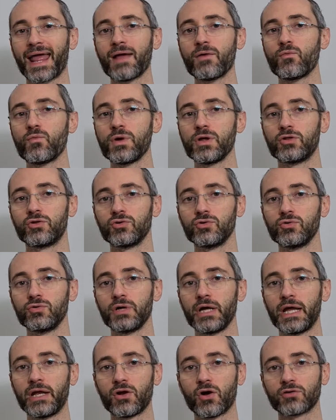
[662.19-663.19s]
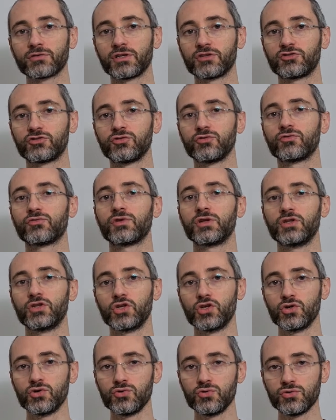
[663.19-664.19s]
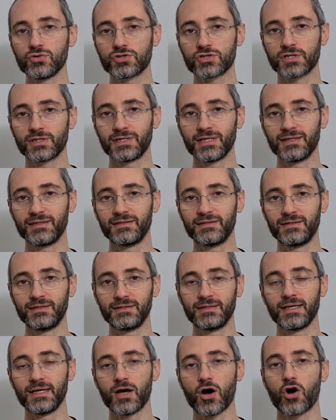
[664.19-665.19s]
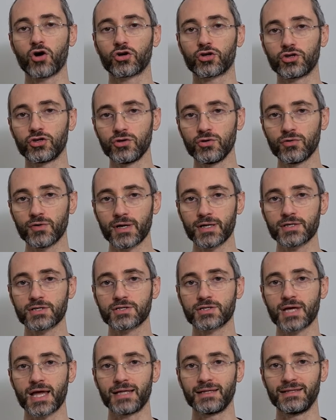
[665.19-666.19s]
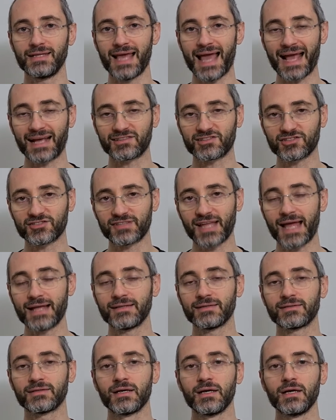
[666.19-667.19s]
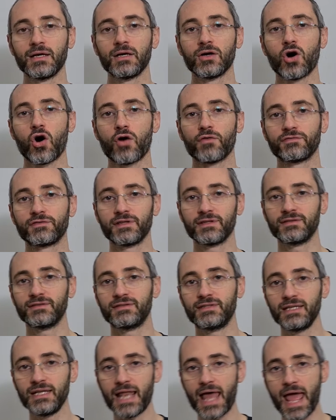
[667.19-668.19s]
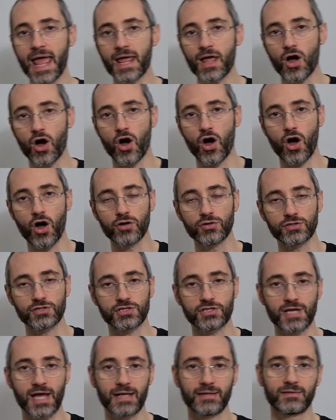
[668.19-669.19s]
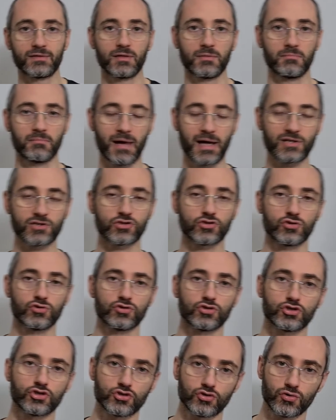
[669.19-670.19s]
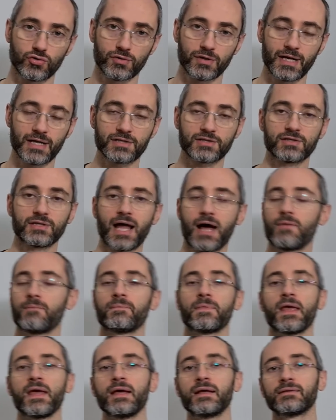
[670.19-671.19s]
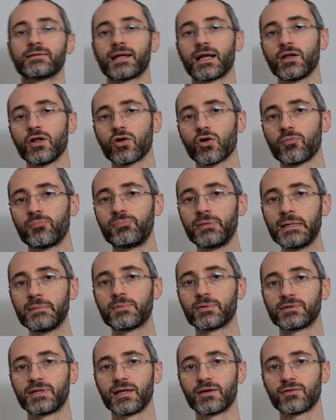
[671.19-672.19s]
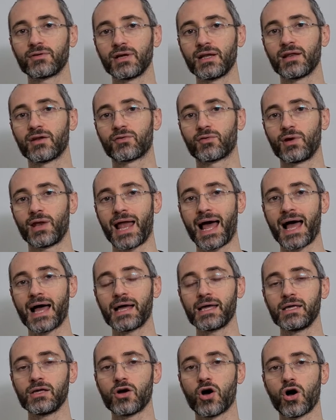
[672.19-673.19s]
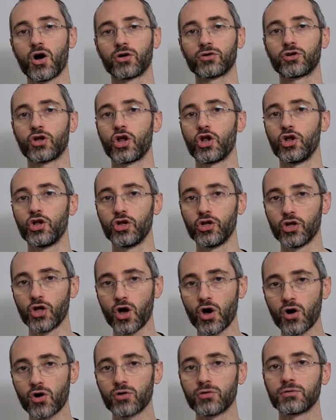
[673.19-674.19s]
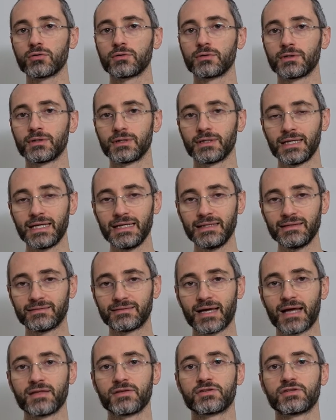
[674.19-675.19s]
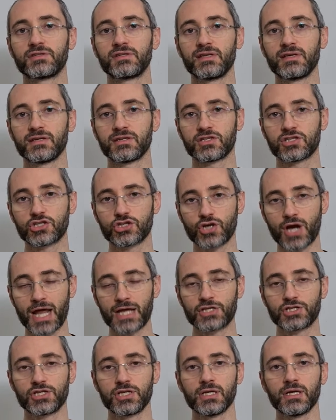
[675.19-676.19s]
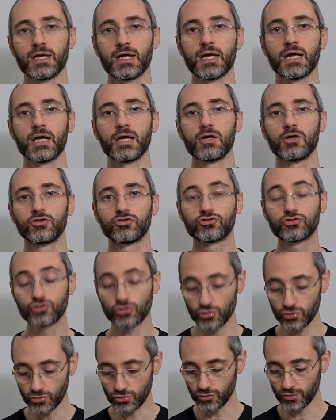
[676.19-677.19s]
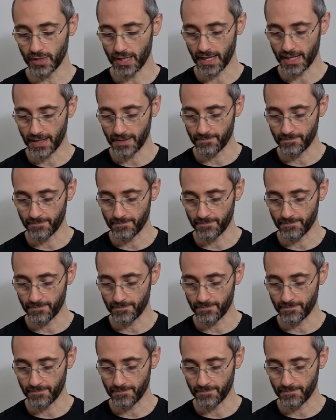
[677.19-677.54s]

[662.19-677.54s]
can we do in order to reduce the occurrence and the extent of the delay onset muscle soreness? Now, there are a lot of people that really rely on low intensity stretching to